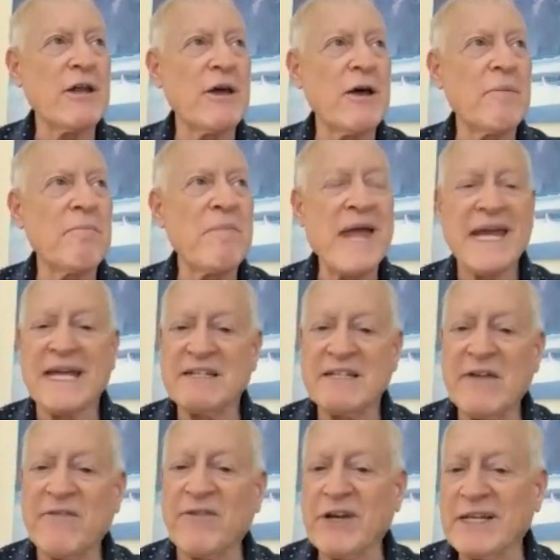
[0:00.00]
to make a
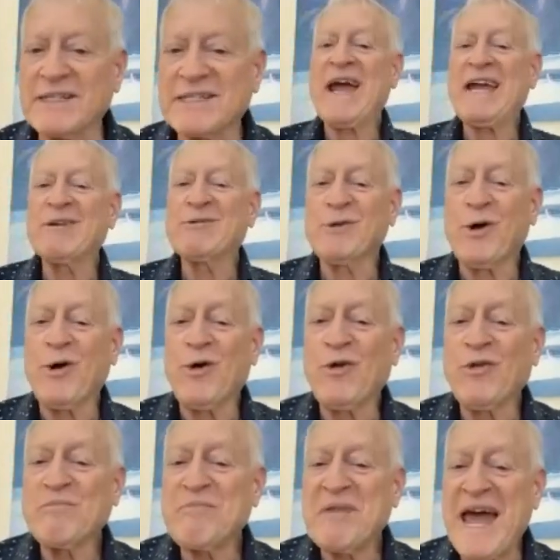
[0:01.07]
difference. I
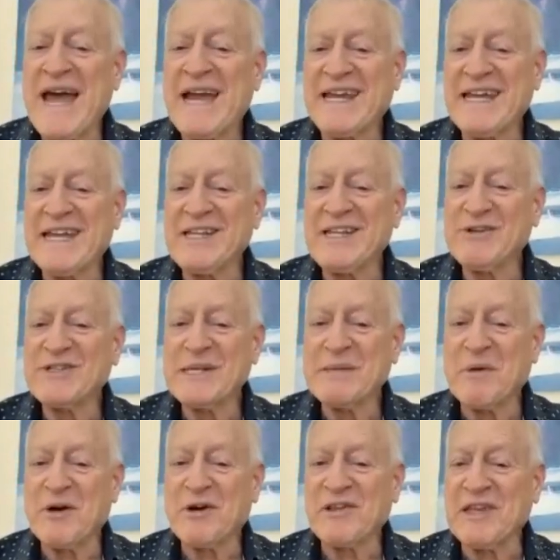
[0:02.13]
enrolled back at UC
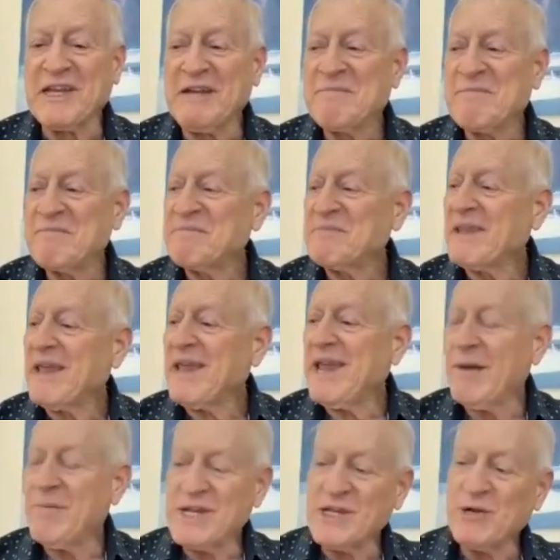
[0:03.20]
Berkeley,
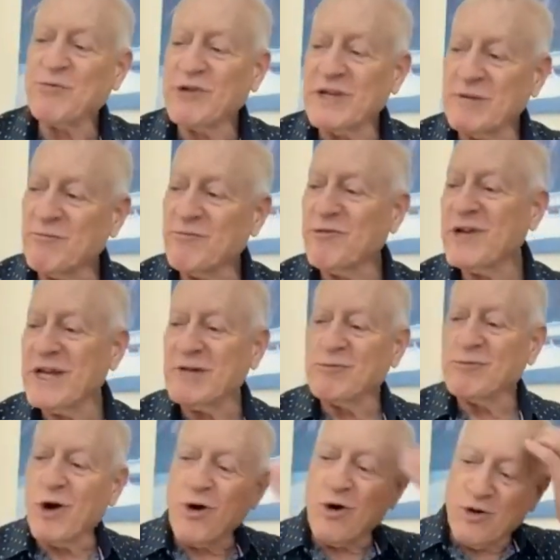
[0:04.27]
and when you
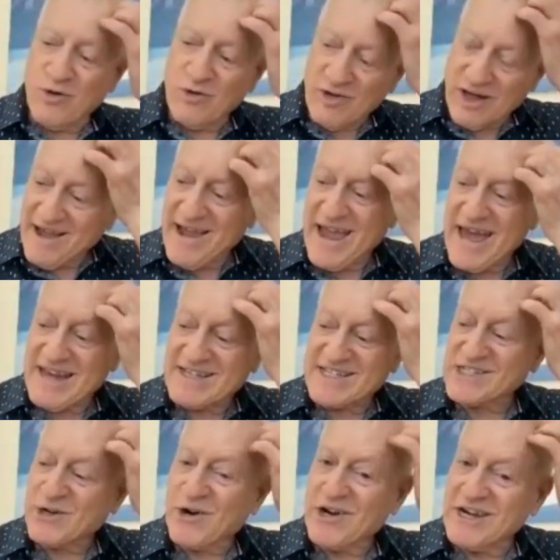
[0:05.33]
re-enroll, I had to
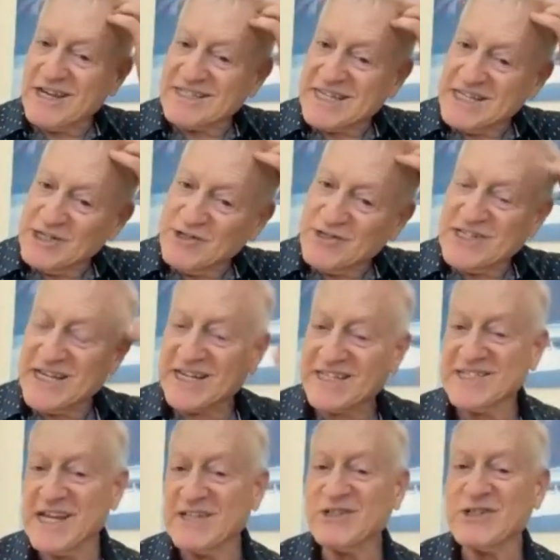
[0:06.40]
start as a UC
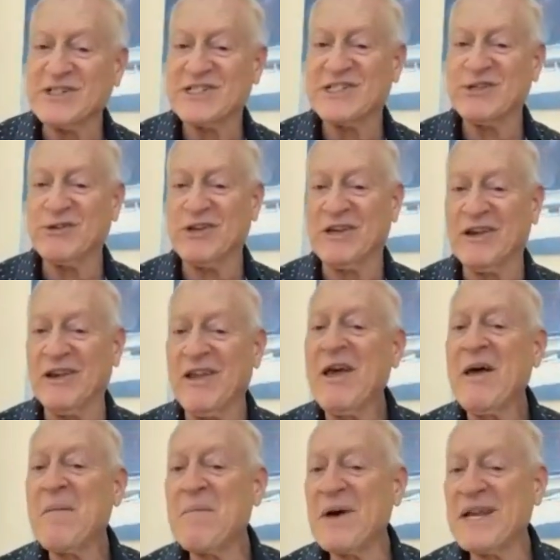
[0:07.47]
Extension student.
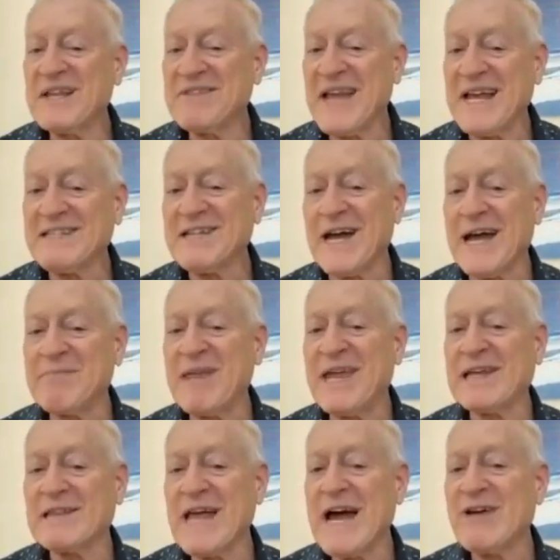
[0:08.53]
But at that time, they
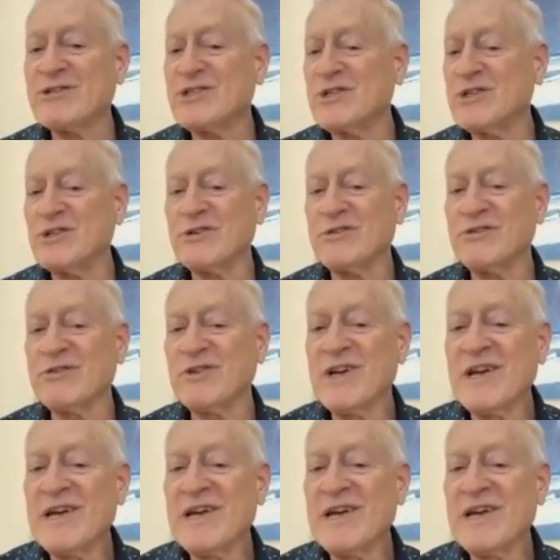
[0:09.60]
allowed you to